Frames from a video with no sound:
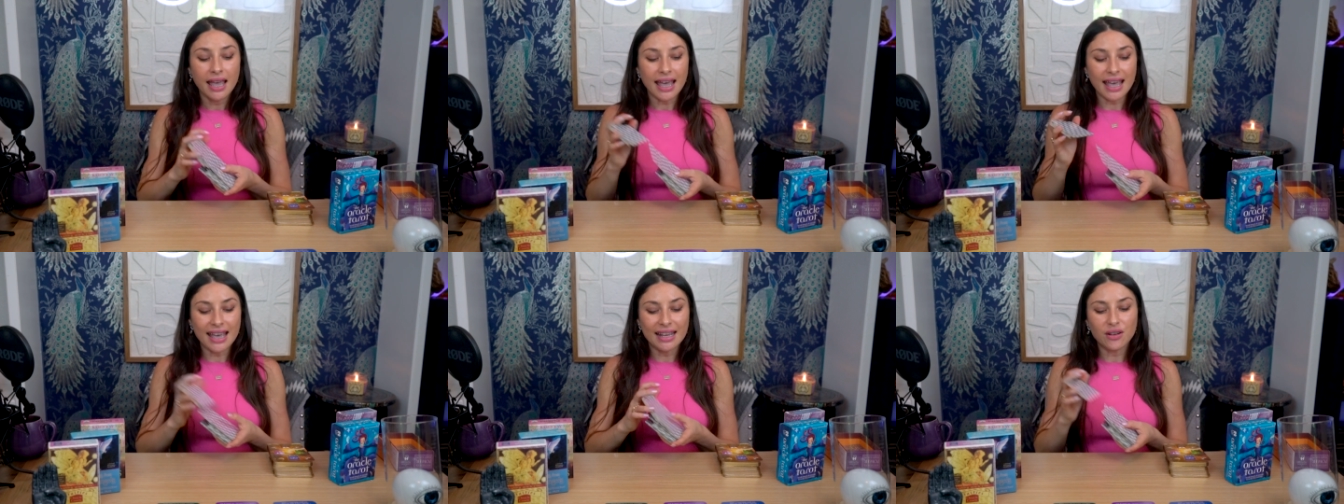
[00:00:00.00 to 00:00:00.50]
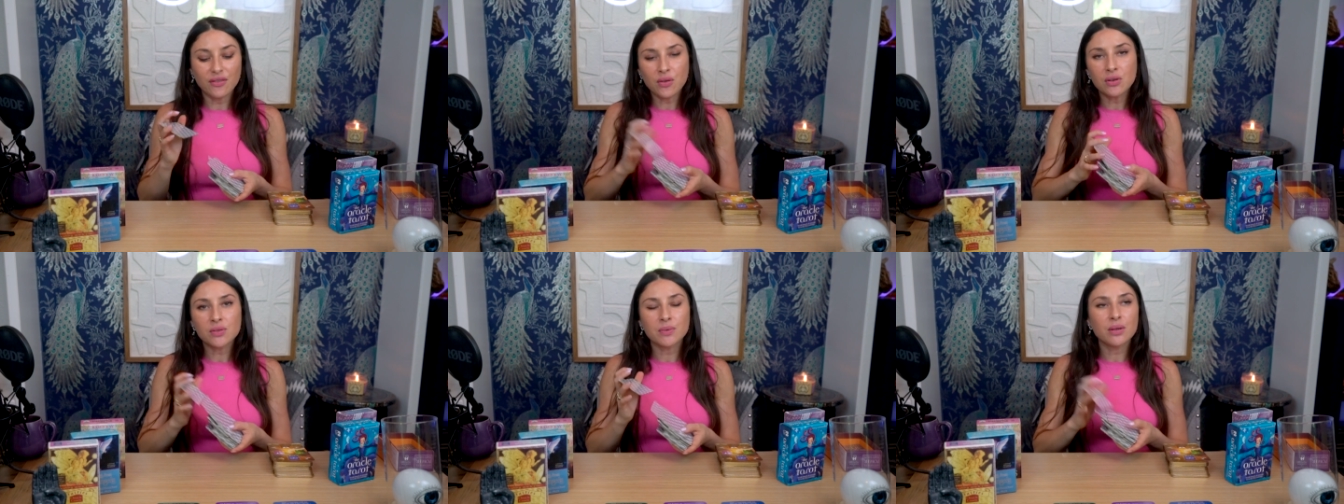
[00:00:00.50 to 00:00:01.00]
and of
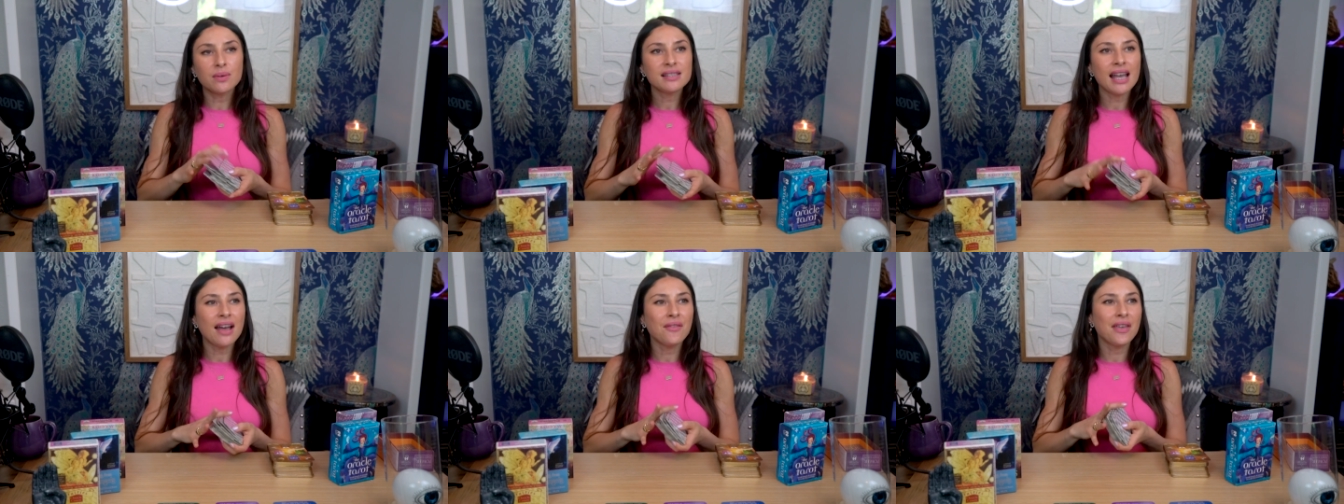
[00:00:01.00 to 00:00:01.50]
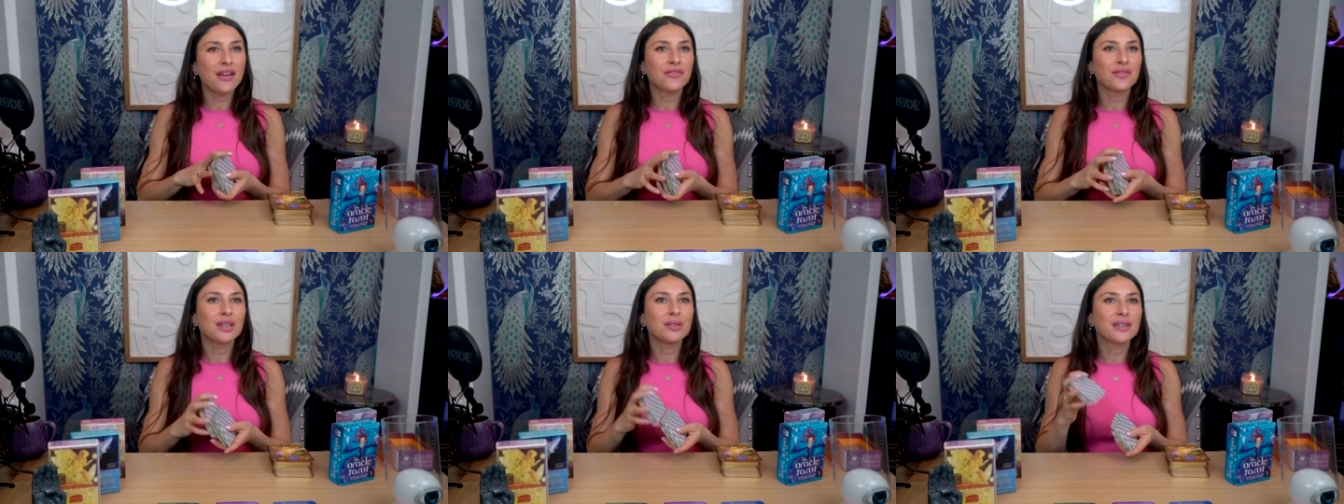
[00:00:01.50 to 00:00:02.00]
course, we always have that
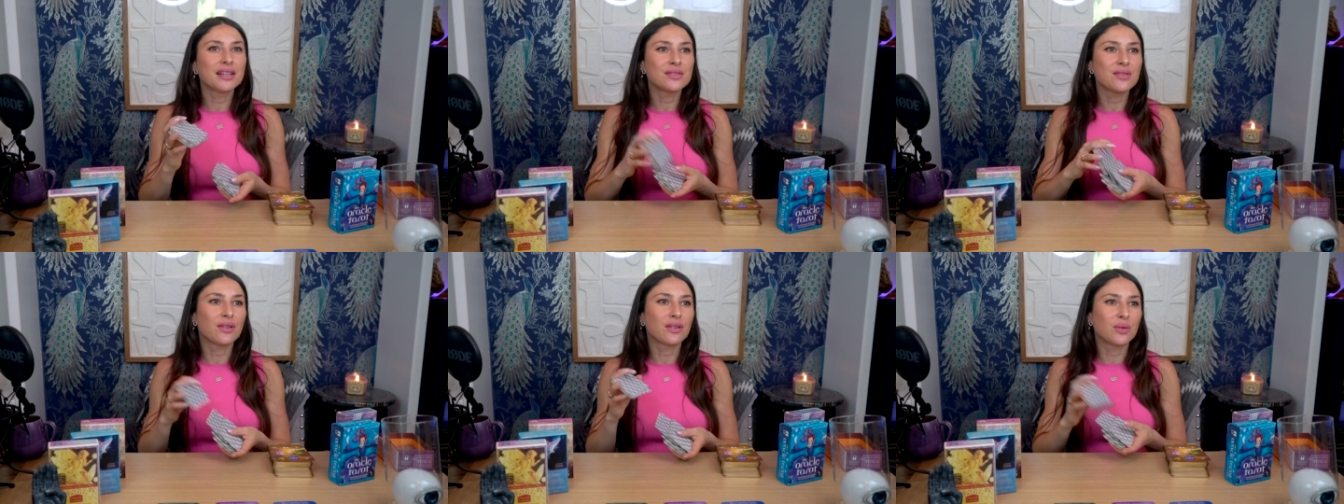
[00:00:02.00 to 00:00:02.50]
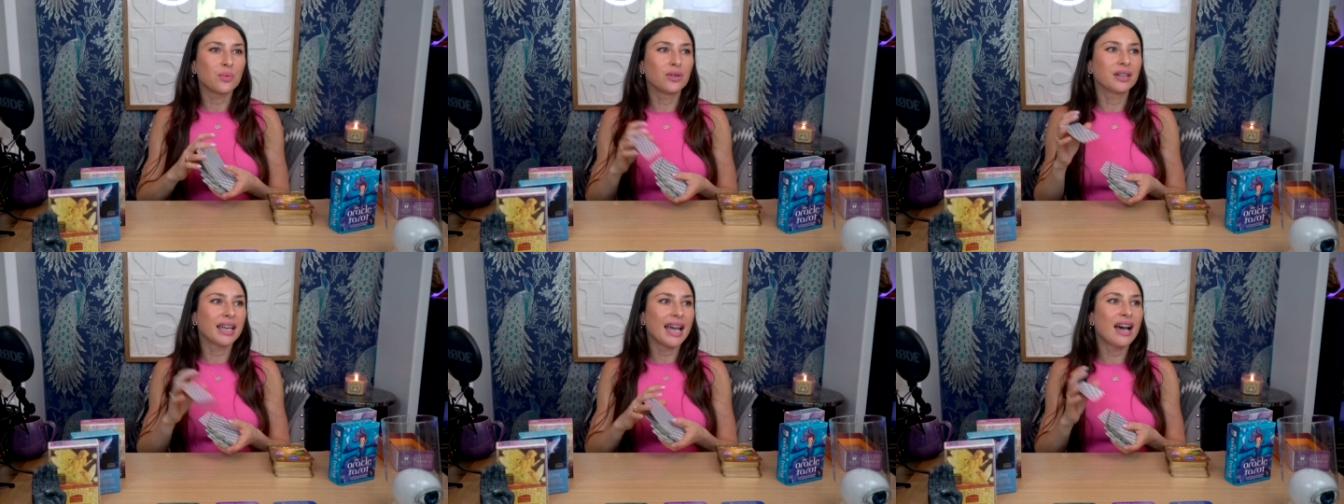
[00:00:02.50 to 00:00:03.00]
fear that it's not going to
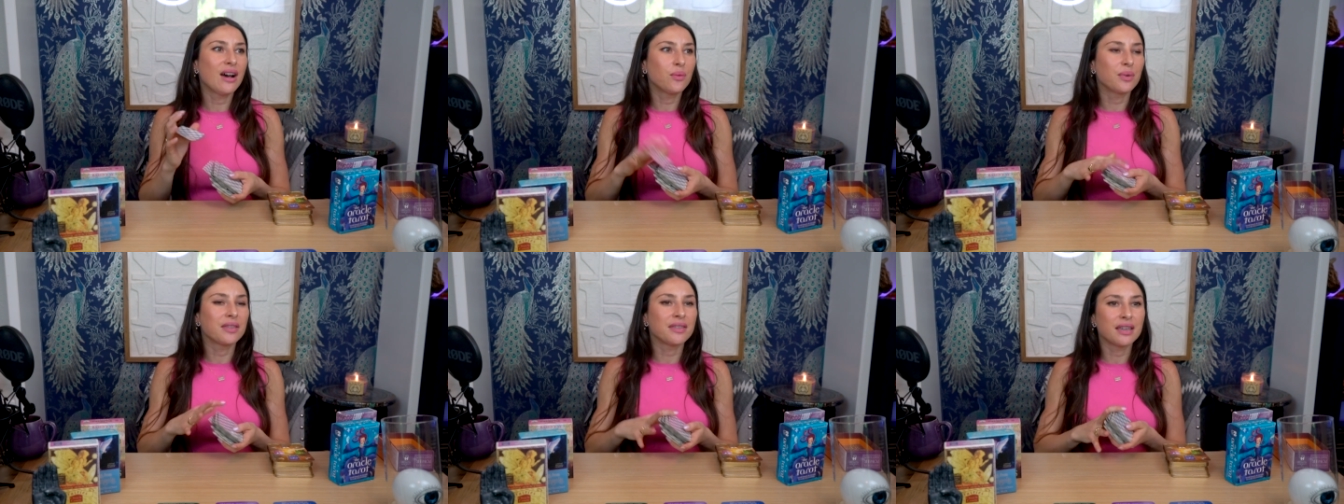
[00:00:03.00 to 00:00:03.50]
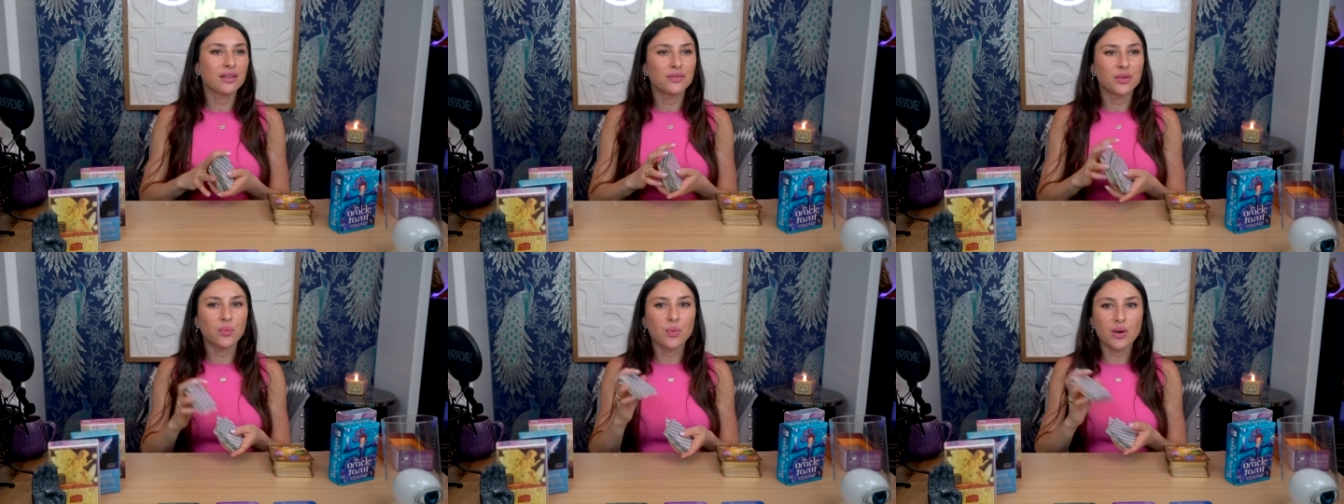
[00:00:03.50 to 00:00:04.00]
work out. We think of
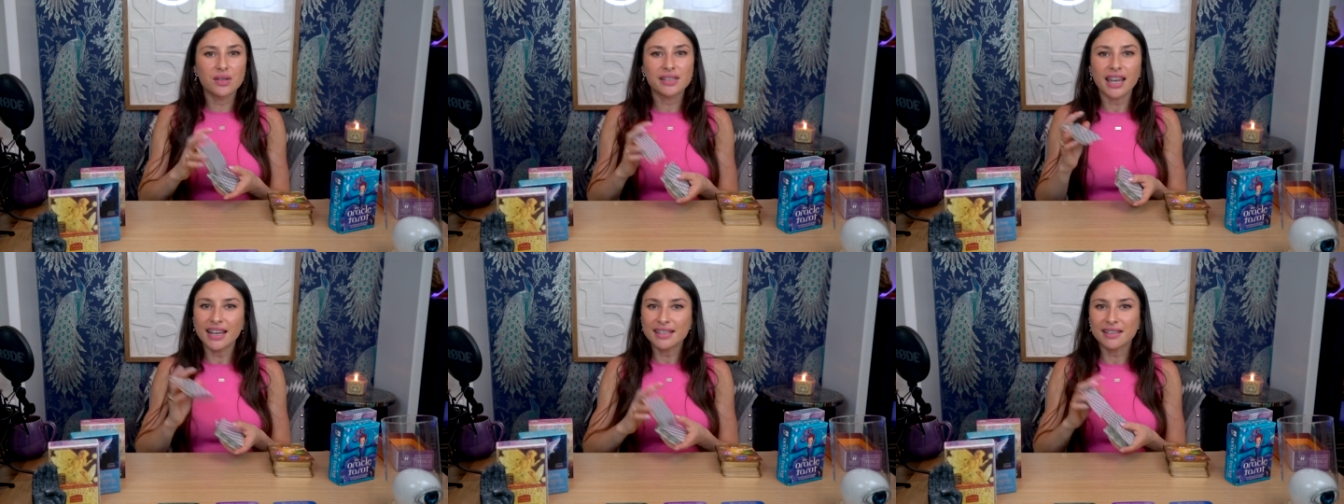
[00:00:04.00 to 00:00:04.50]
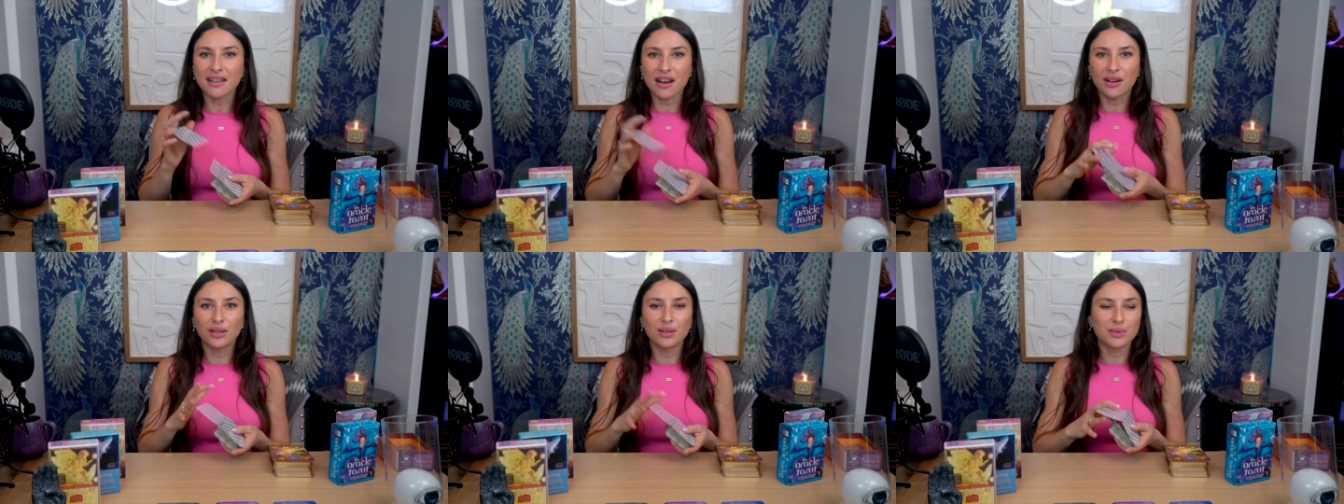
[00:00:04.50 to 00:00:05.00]
the worst case
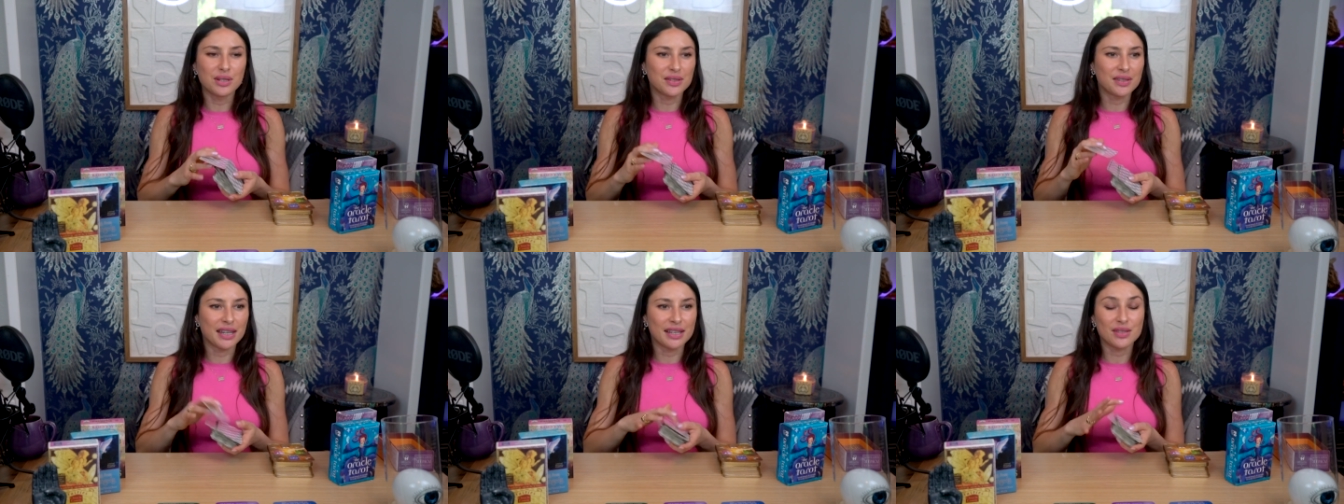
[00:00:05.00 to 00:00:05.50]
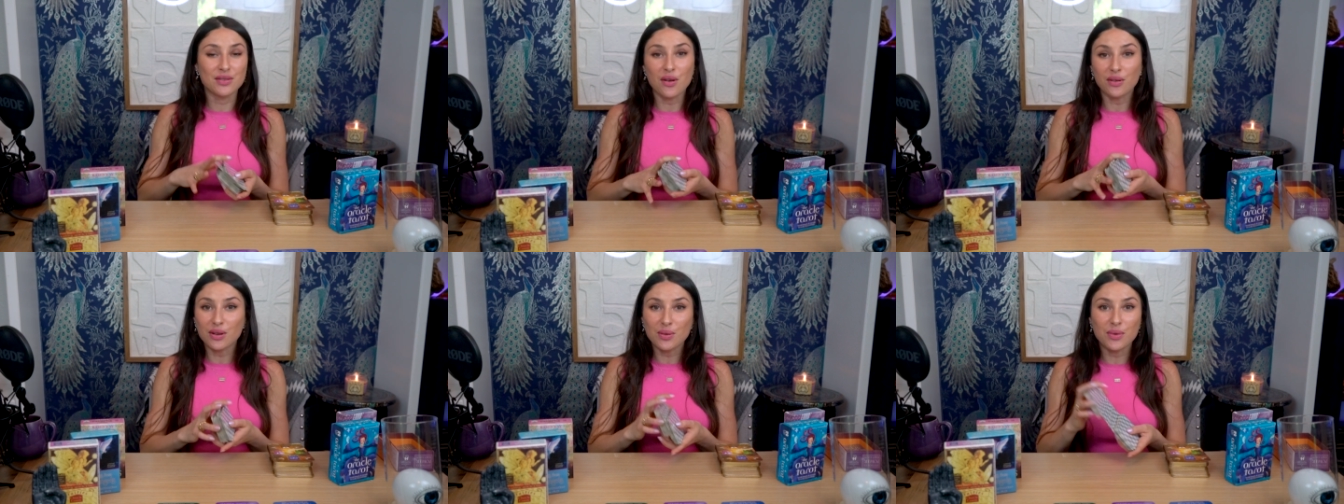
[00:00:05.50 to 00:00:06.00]
scenario. We just think it's not
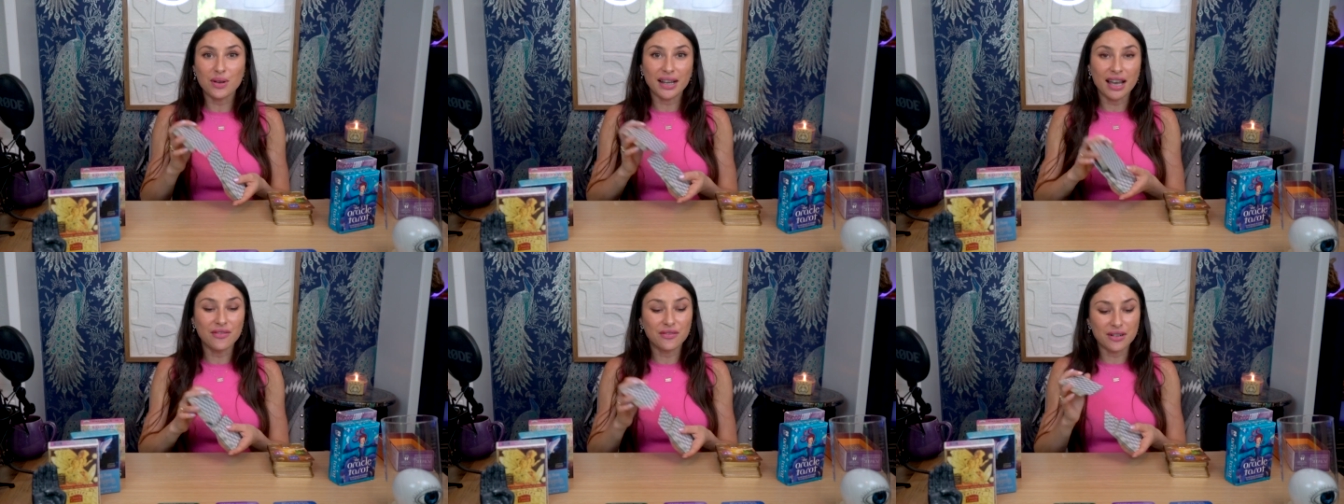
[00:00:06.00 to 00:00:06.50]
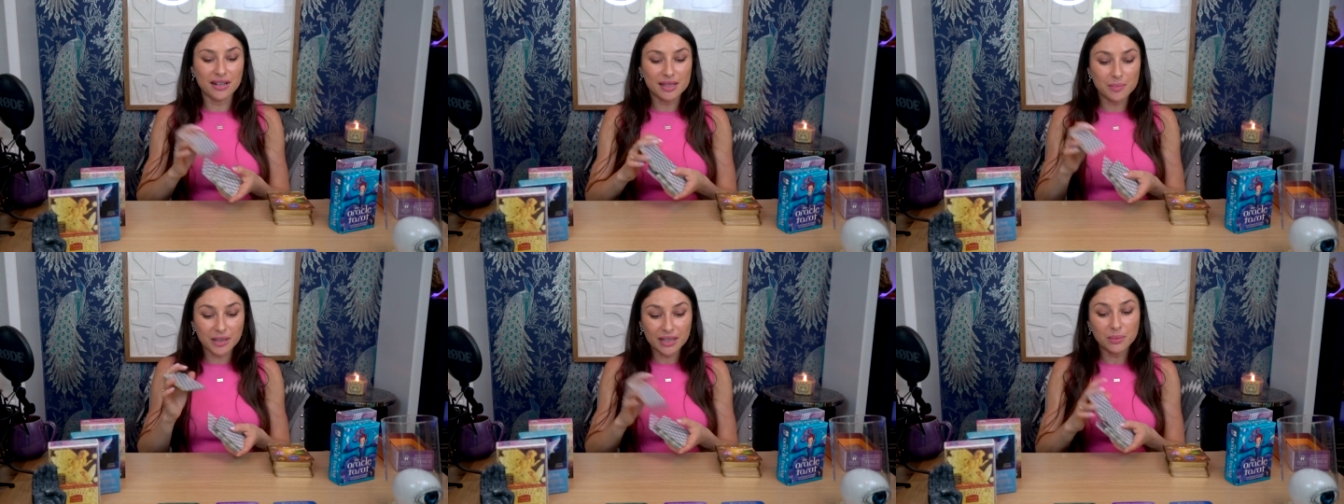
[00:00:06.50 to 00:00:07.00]
going to work out for us,
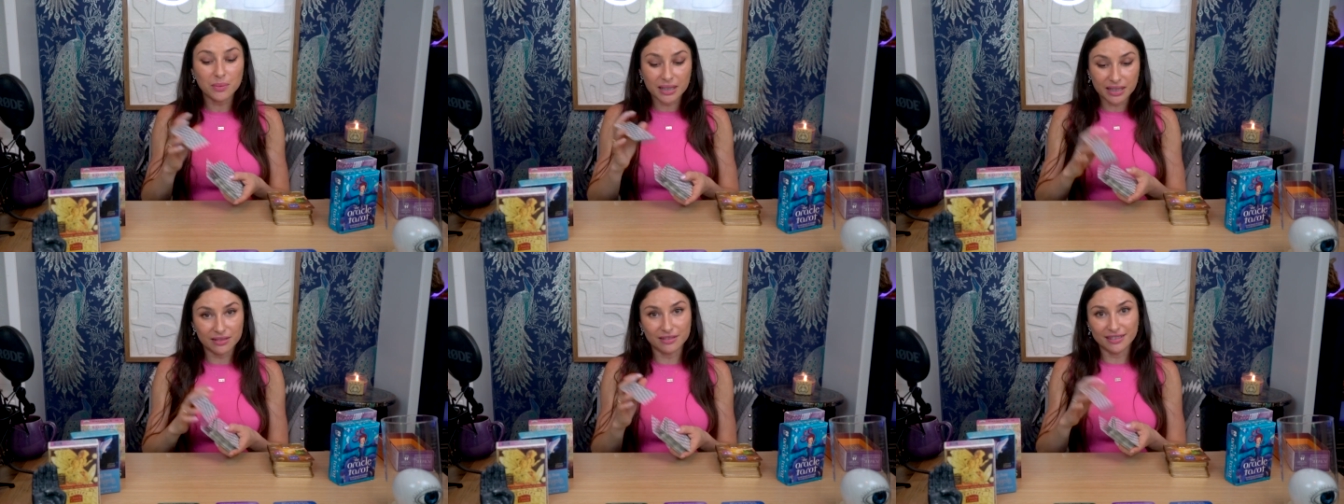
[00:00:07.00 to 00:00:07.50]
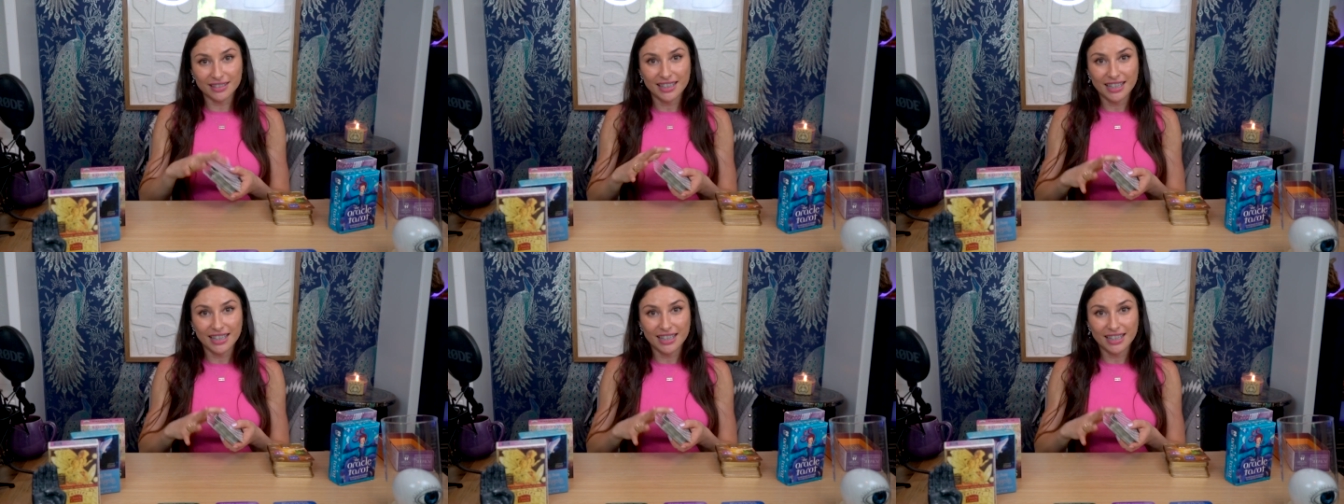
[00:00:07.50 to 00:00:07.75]
but it will.